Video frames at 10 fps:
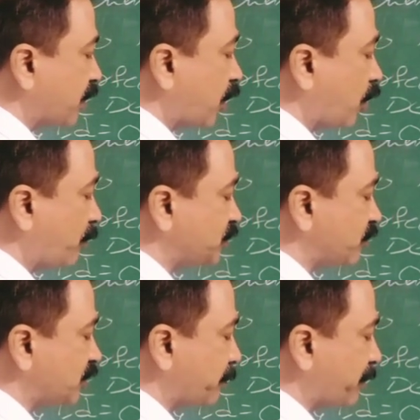How much
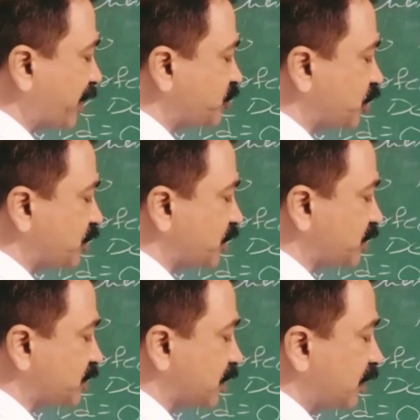ever the price
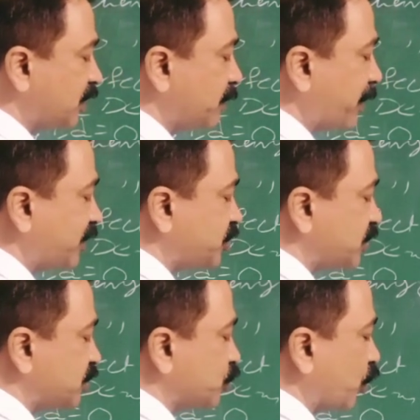changes, demand
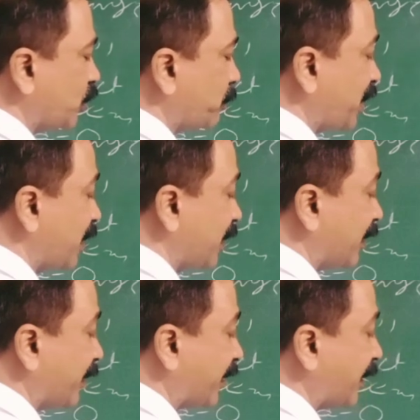change is going to be
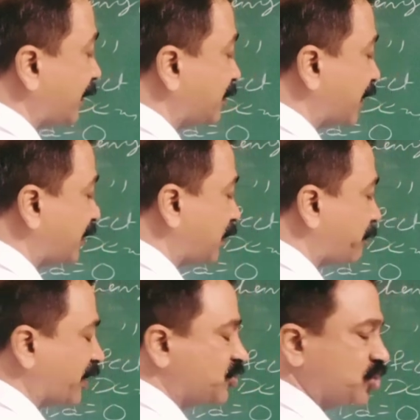greater than the
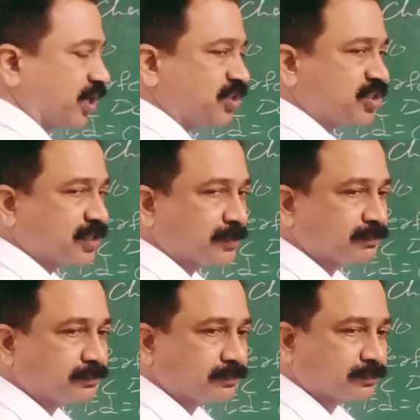price change.
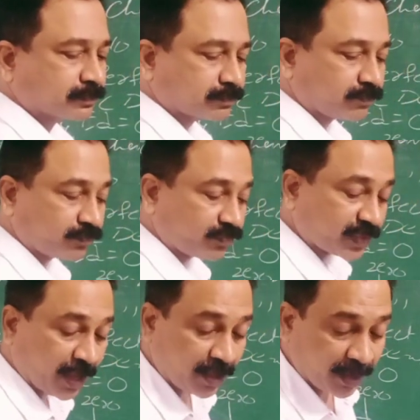
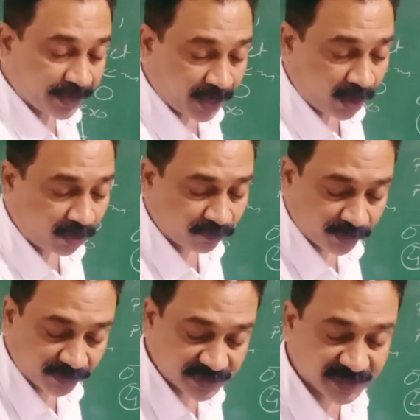Now we
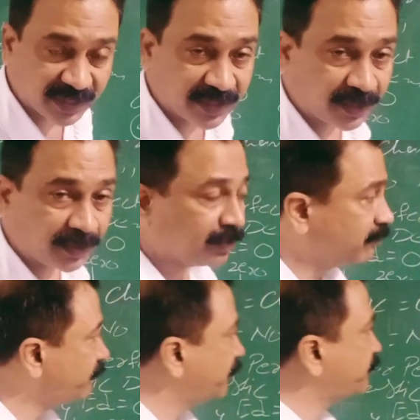will see the
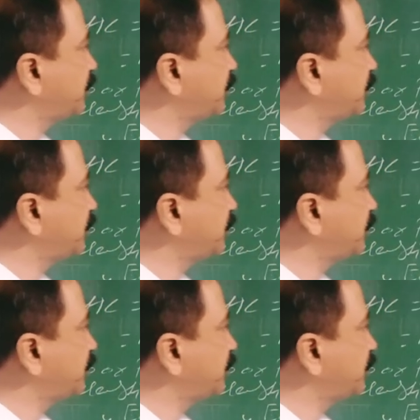fifth